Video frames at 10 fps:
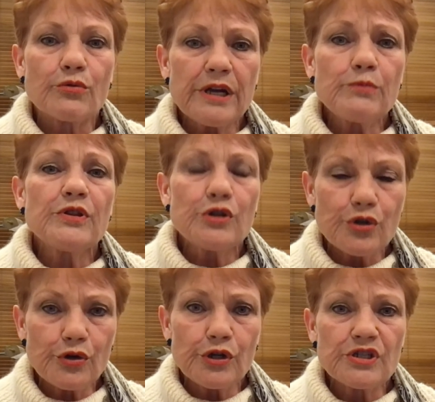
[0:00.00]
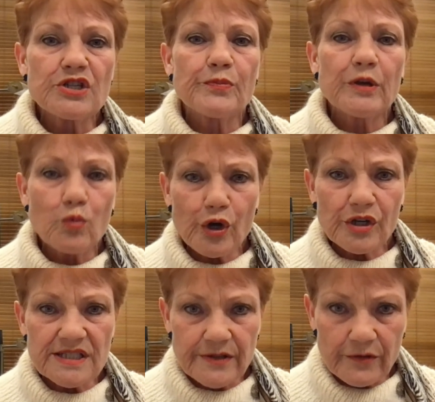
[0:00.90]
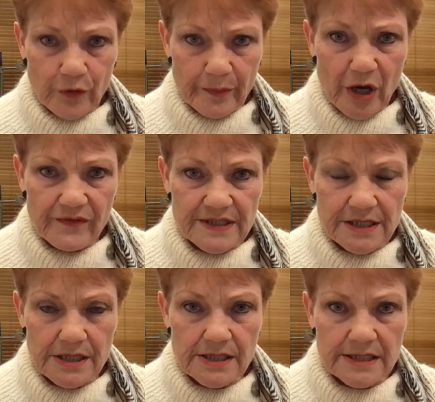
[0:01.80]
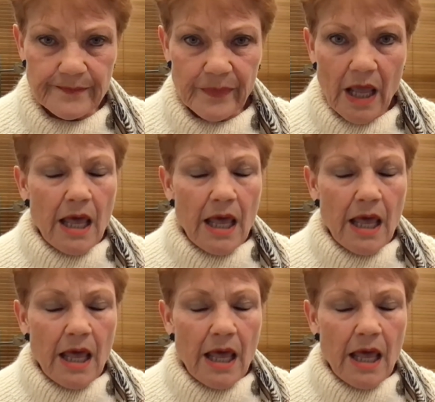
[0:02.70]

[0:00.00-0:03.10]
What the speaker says: agreeing with the unions to bring workers in from overseas.